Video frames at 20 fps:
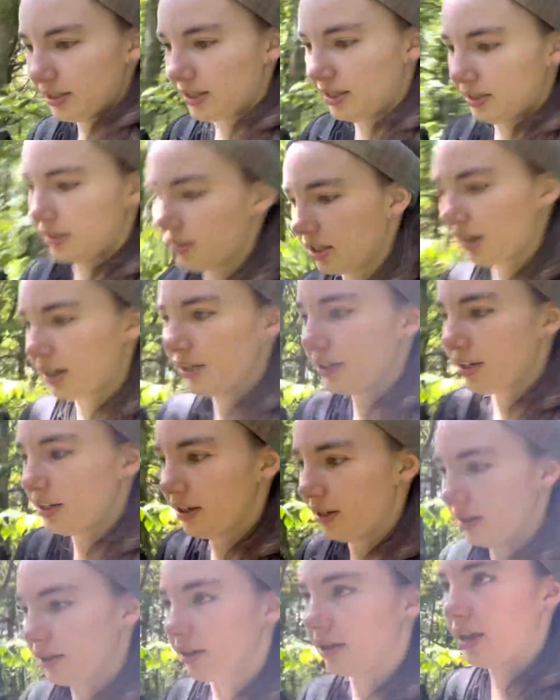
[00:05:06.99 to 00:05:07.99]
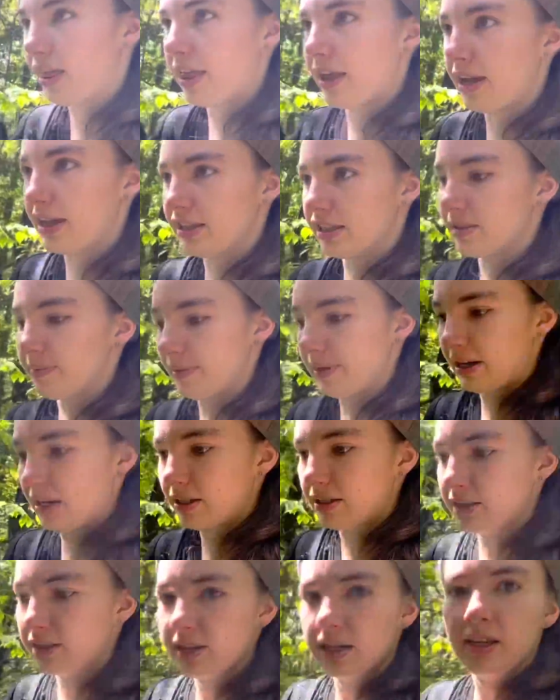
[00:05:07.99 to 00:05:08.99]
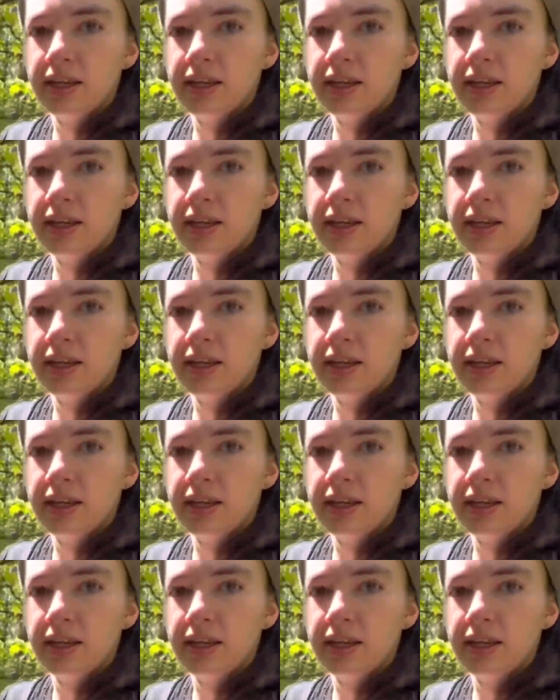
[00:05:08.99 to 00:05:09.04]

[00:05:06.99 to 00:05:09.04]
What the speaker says: is kind of a headspace